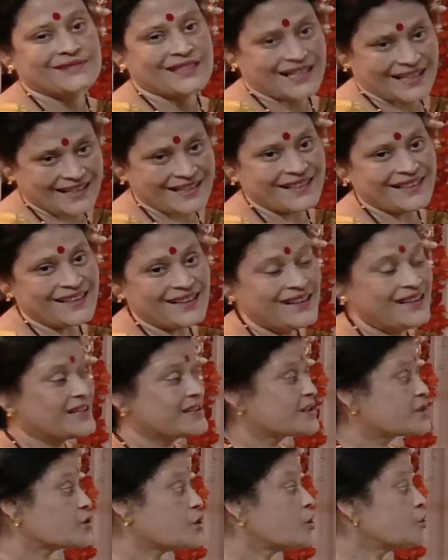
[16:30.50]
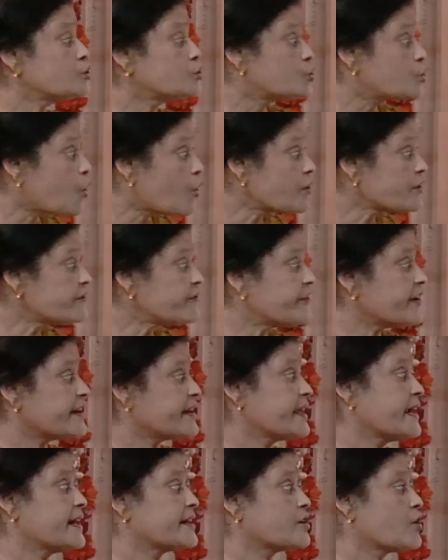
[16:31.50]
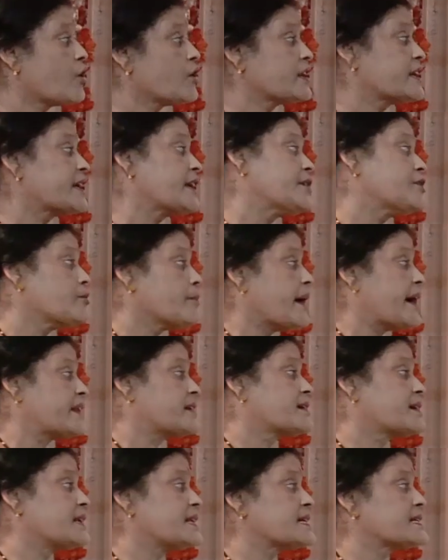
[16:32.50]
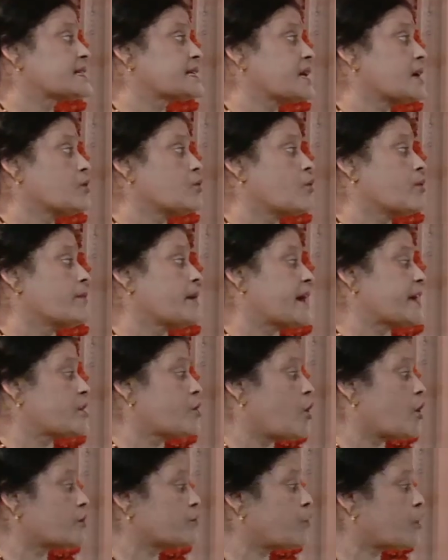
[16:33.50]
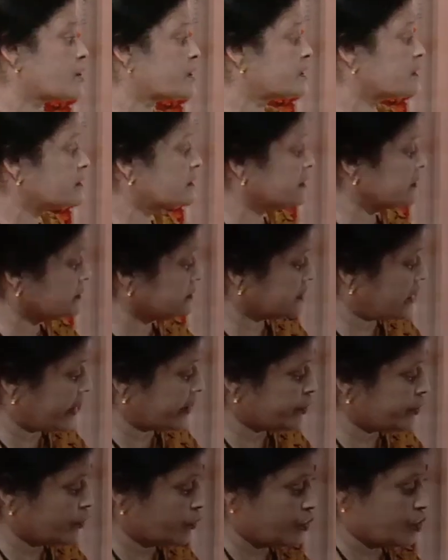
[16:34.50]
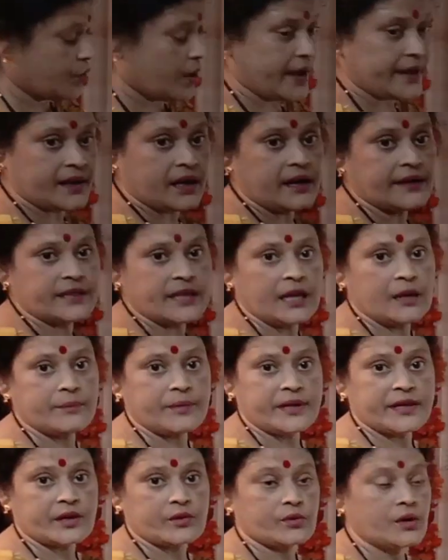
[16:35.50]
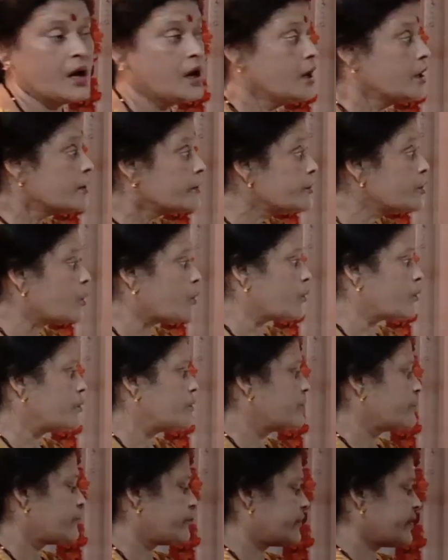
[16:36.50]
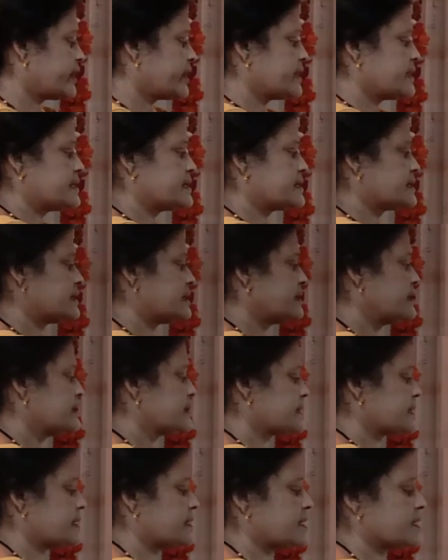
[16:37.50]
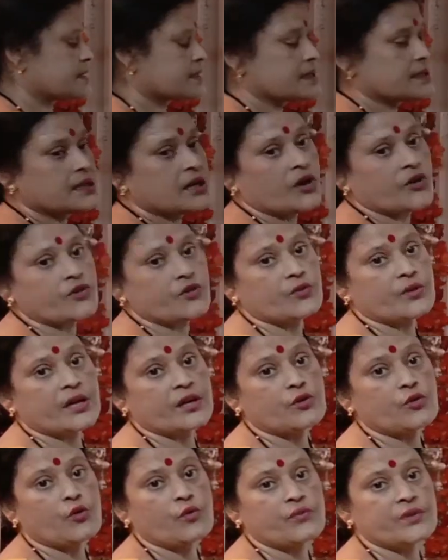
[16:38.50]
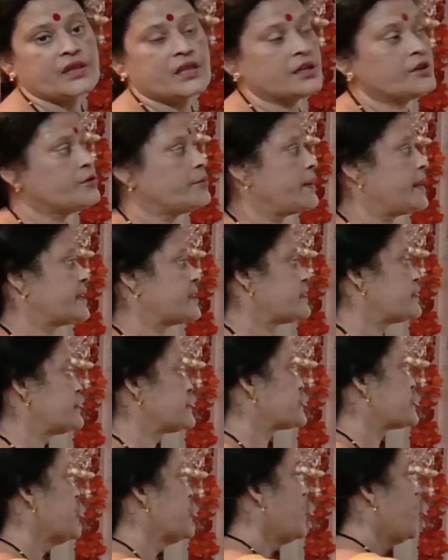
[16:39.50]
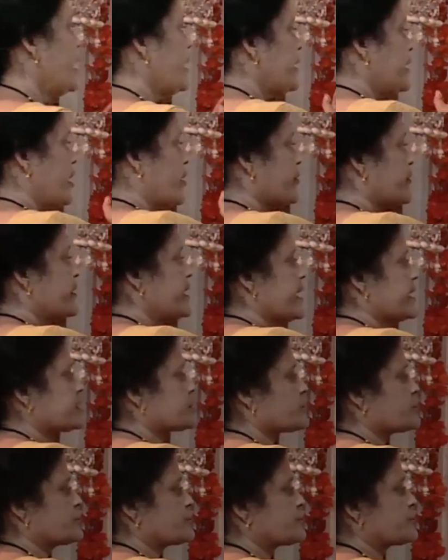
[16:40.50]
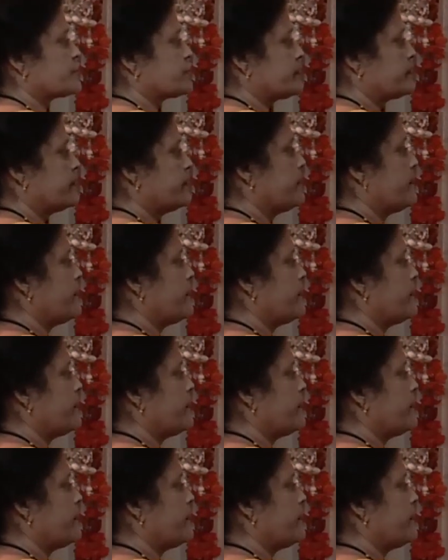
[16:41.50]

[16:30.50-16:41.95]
Clear? So don't worry at all ki numerical is there. Oh my God, what I don't know, I can't help it out. No, very easy. So this is how you can go with the numericals. Now next question.